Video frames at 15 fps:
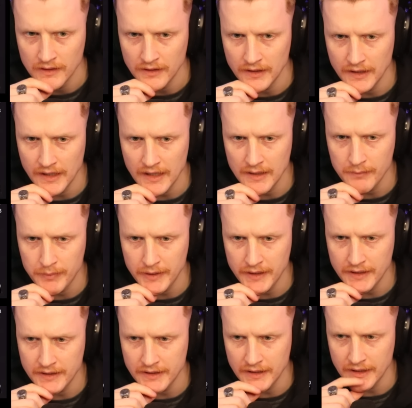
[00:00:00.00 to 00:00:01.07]
The
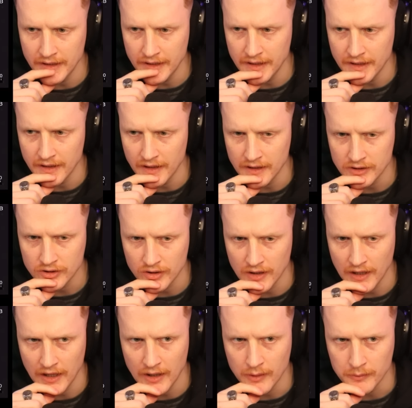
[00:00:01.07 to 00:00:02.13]
NPD needed extra
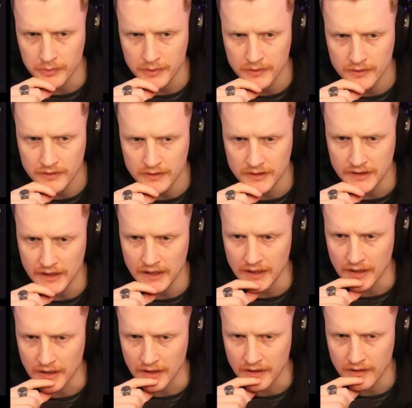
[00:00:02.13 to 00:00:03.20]
help
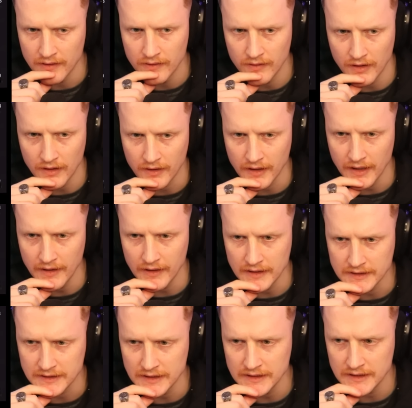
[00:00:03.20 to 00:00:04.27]
dealing, okay?
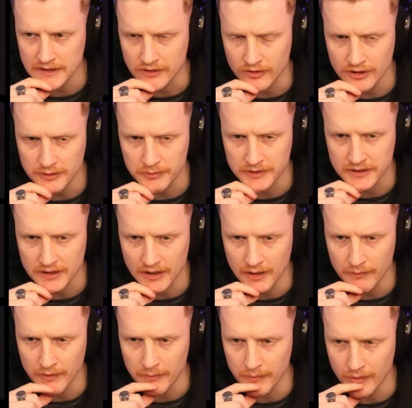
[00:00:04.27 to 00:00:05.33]
And since it's Christmas
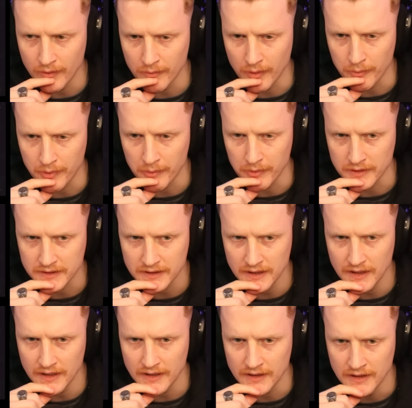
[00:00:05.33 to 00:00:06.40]
time and more people are
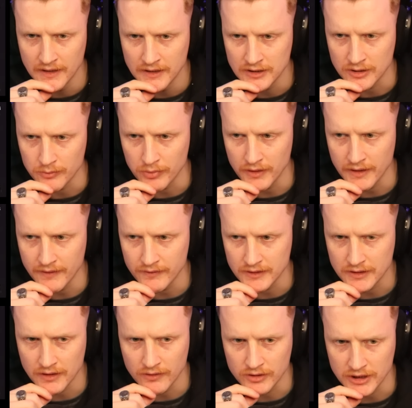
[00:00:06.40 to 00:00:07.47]
stealing, some prig even
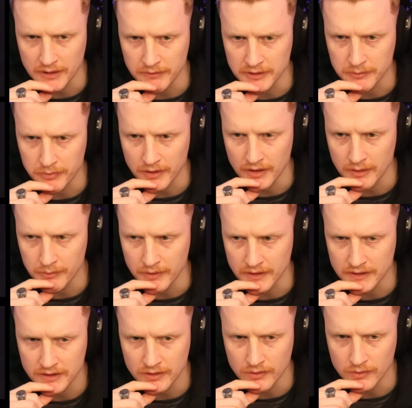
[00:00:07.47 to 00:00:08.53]
stole Jamie's bike, but
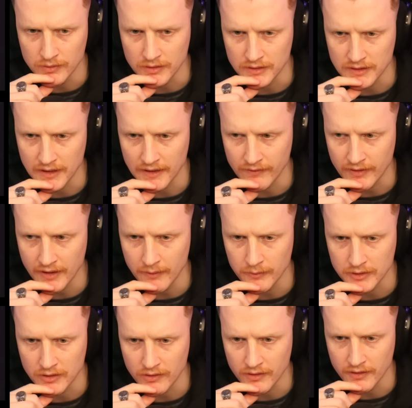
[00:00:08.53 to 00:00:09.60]
the school doesn't have
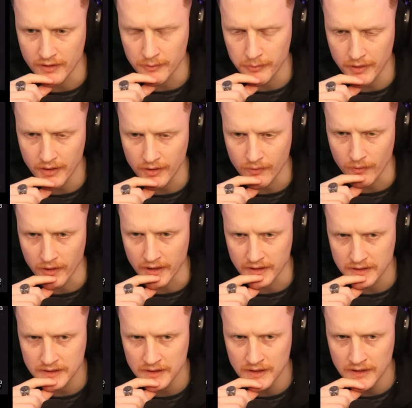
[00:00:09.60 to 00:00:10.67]
cameras looking at the bike
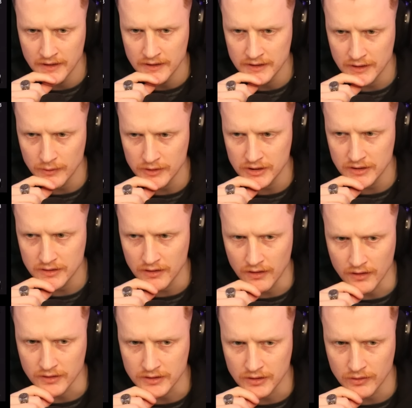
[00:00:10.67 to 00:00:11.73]
racks. So it's just a
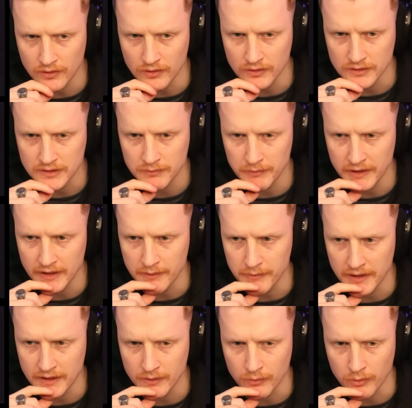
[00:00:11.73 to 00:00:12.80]
lost cause. Me and
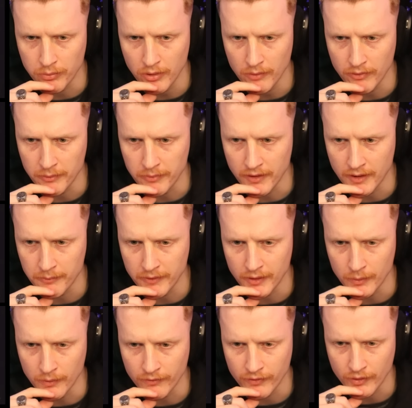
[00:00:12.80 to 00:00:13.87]
Amanda will probably buy him a
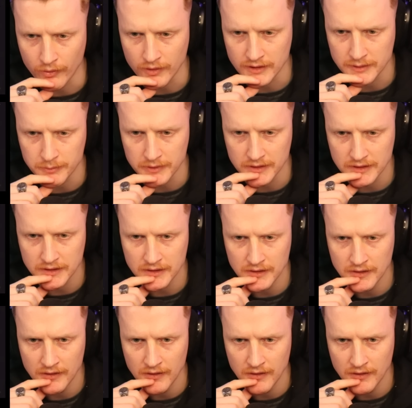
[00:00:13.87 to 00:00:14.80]
new one for Christmas.